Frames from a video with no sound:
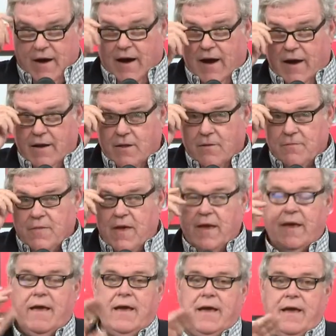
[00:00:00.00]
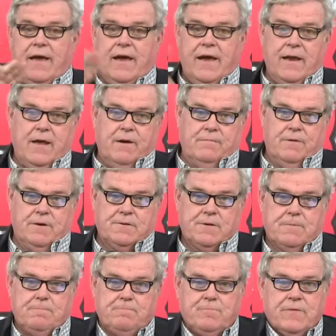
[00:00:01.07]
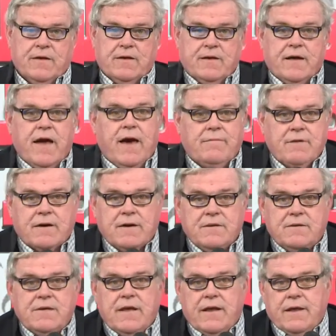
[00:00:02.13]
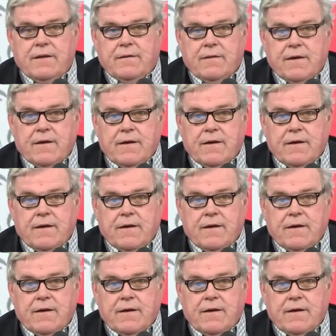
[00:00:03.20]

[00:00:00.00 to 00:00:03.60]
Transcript: I don't think any of us ever considered